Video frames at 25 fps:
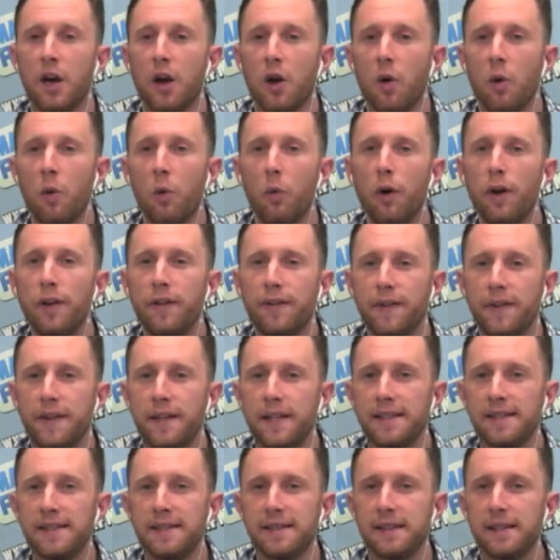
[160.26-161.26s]
with
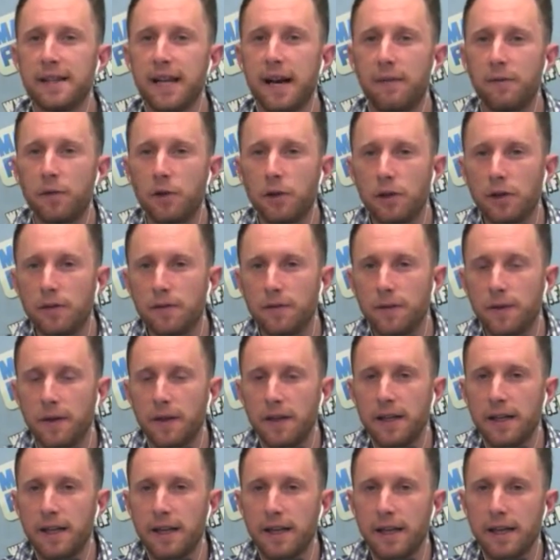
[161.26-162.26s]
this level of
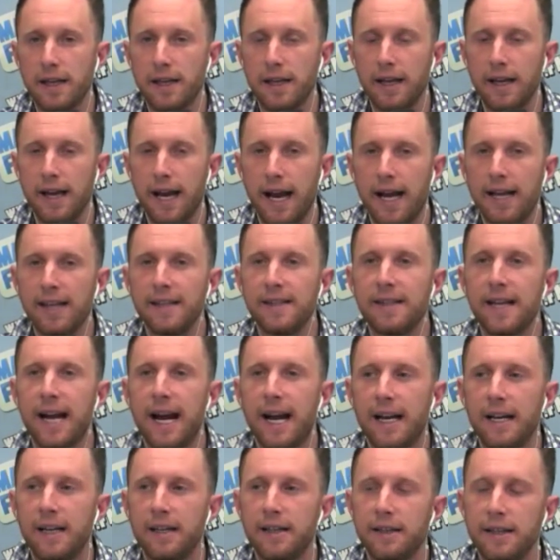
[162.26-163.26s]
as,
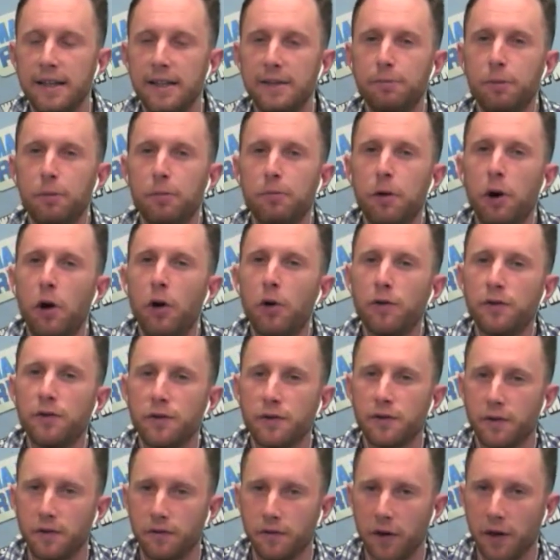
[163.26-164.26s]
uh, as, these
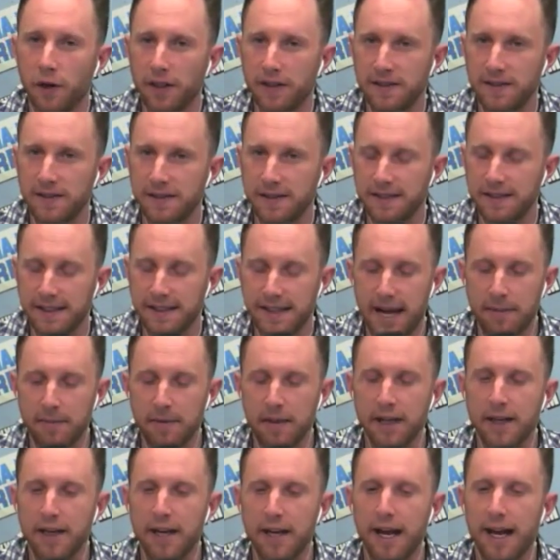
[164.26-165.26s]
proposals are very
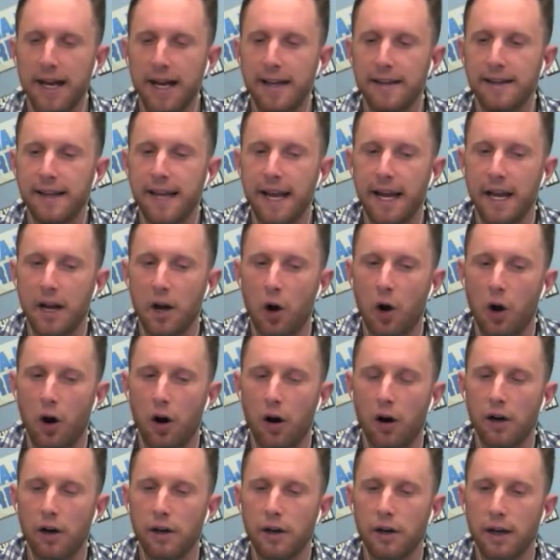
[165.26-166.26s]
systemic, and they
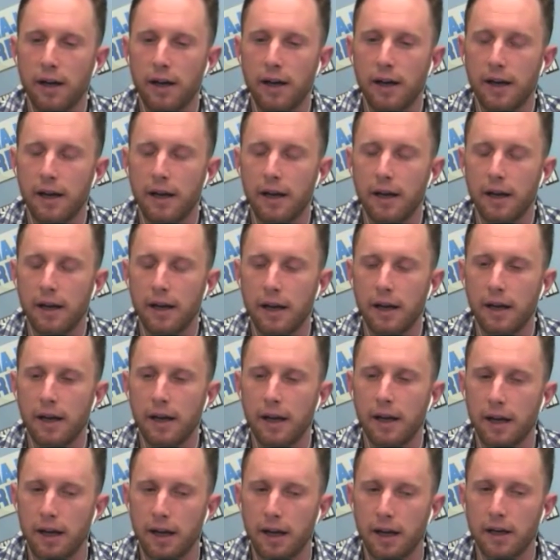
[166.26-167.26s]
are
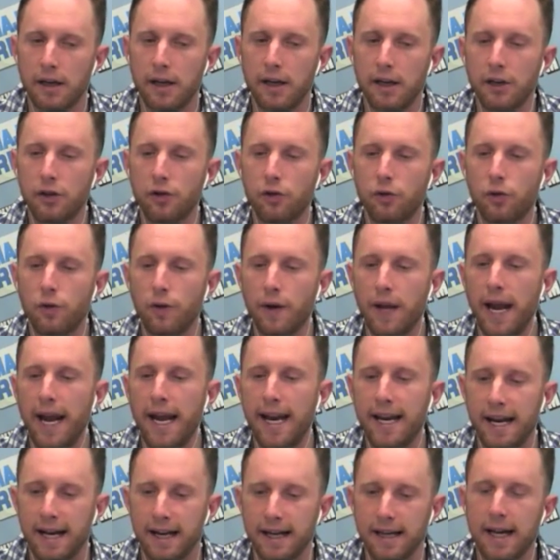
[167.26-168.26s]
going to
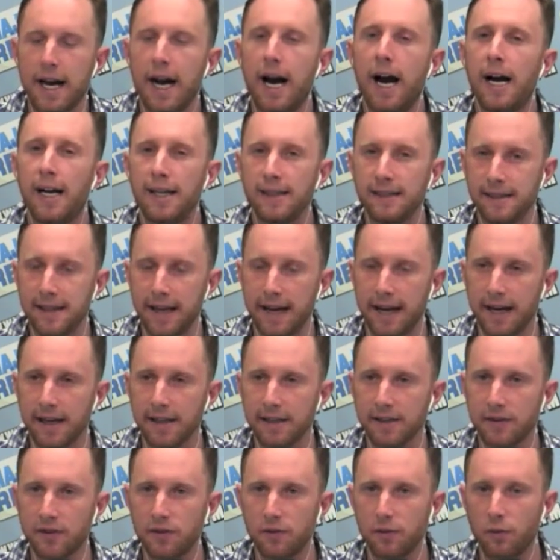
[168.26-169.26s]
create a
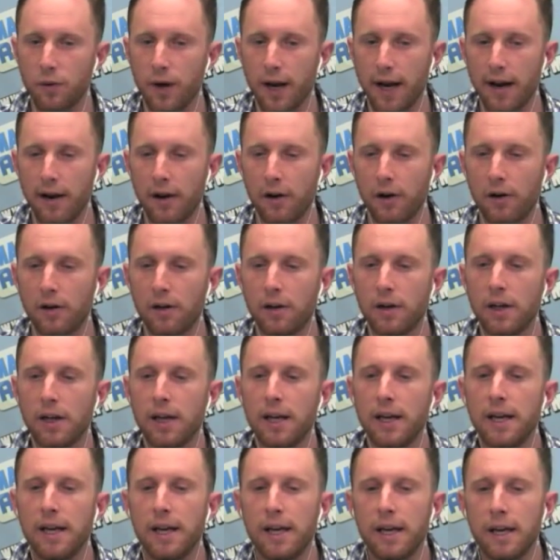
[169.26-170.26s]
context where
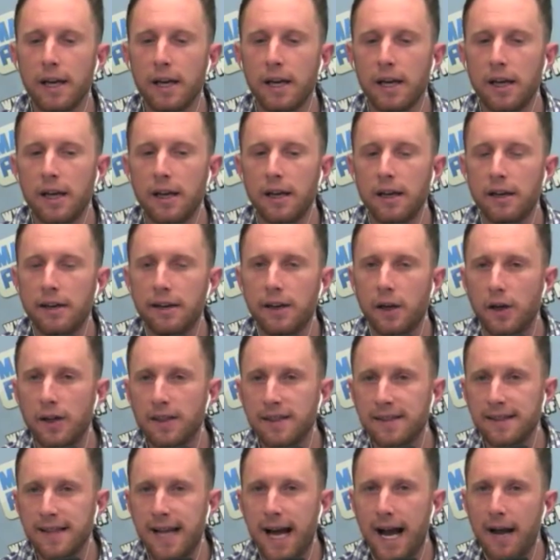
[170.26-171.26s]
there
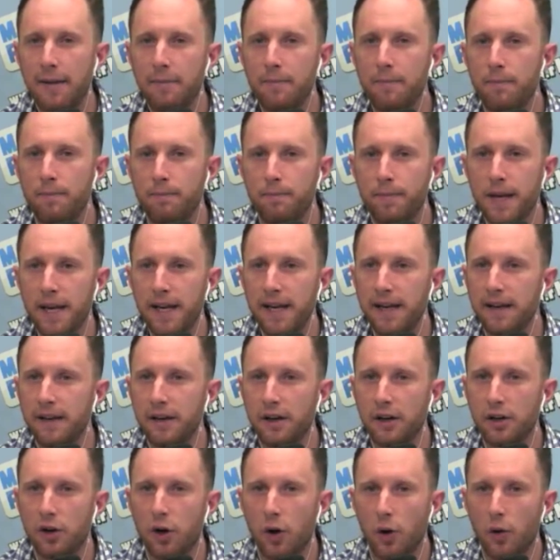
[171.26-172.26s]
has not been
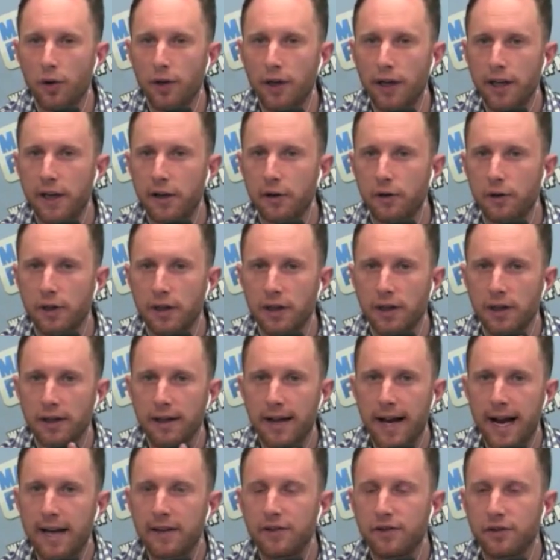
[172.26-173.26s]
a coherent
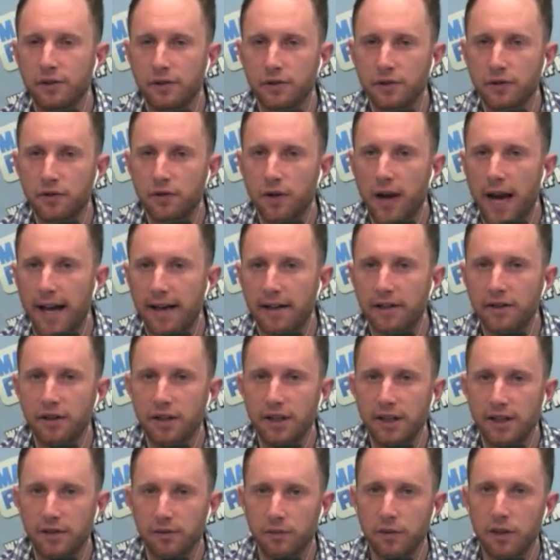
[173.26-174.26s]
national
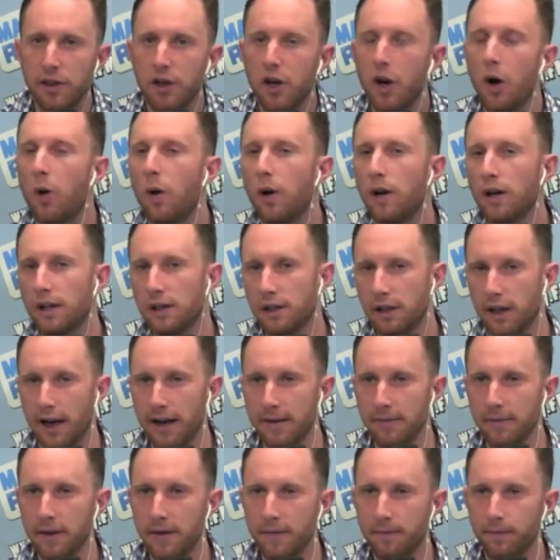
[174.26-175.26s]
strategy, as we know, on
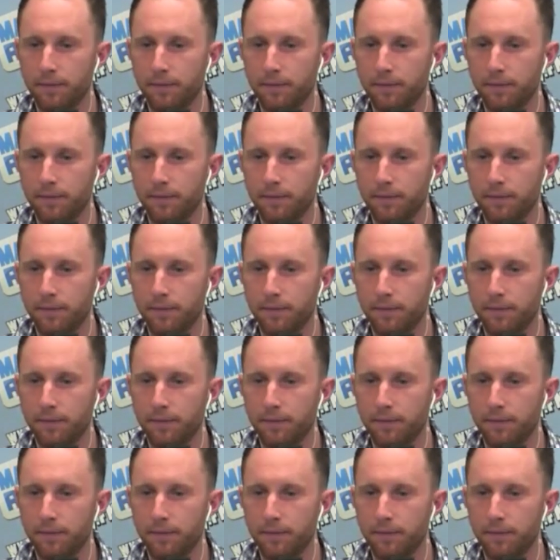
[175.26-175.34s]
climate,